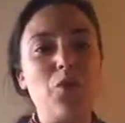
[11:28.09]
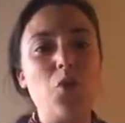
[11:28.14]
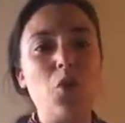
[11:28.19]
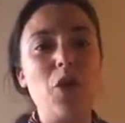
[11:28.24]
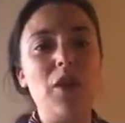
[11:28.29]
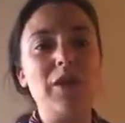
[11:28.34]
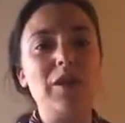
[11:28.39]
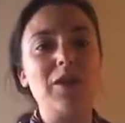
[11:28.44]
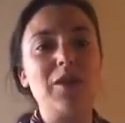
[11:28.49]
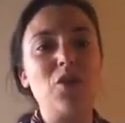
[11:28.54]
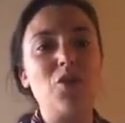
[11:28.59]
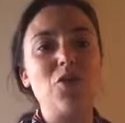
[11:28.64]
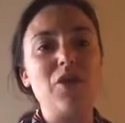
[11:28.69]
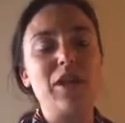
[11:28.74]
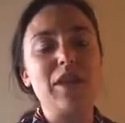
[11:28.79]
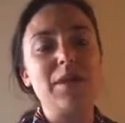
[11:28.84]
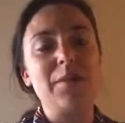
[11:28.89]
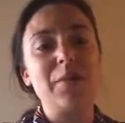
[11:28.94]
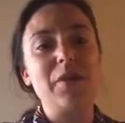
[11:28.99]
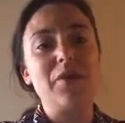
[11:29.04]
what your
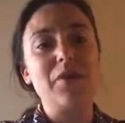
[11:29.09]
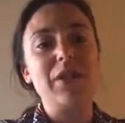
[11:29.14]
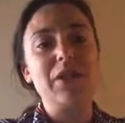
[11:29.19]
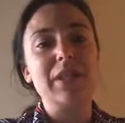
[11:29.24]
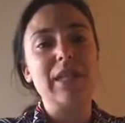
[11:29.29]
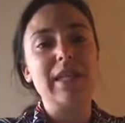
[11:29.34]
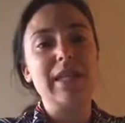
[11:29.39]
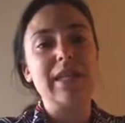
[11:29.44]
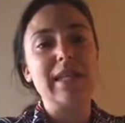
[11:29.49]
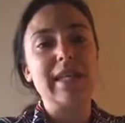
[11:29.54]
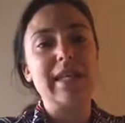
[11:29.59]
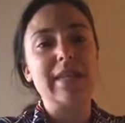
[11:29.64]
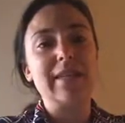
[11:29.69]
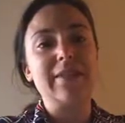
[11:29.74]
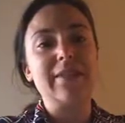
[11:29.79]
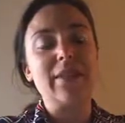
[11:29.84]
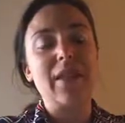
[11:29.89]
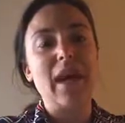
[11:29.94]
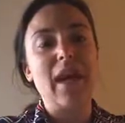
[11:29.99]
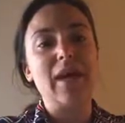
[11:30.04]
experience
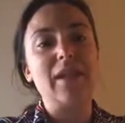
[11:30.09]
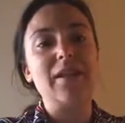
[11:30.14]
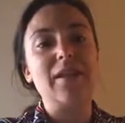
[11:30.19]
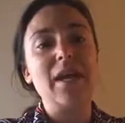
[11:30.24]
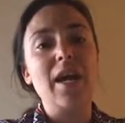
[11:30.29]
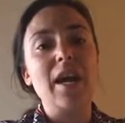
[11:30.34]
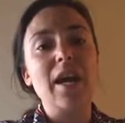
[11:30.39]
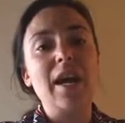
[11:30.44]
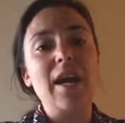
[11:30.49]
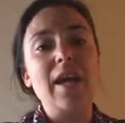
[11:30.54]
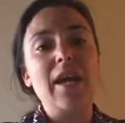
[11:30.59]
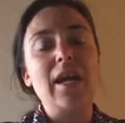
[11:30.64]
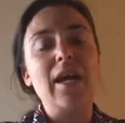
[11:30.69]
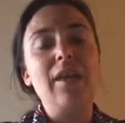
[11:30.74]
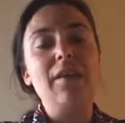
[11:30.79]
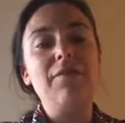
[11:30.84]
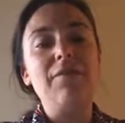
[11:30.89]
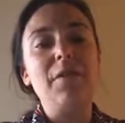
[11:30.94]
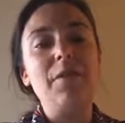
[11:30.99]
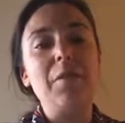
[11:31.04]
is that
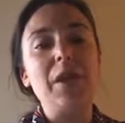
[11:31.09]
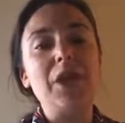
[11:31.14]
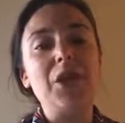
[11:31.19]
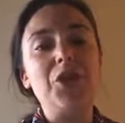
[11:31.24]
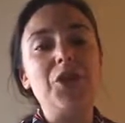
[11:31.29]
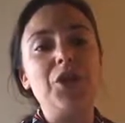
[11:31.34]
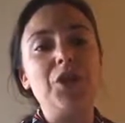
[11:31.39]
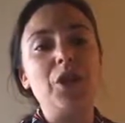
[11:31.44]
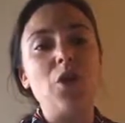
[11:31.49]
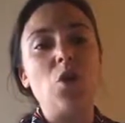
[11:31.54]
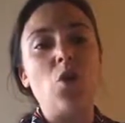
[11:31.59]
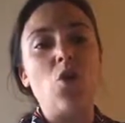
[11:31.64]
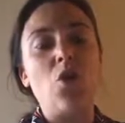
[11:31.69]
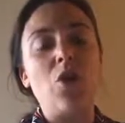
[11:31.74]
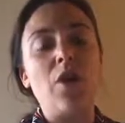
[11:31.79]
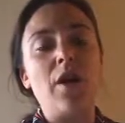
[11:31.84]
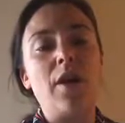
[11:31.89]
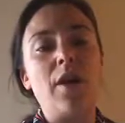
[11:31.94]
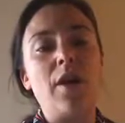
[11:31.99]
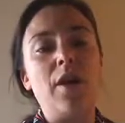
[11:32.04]
information
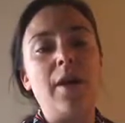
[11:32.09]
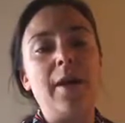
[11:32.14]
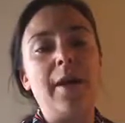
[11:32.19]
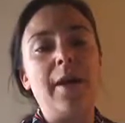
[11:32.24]
or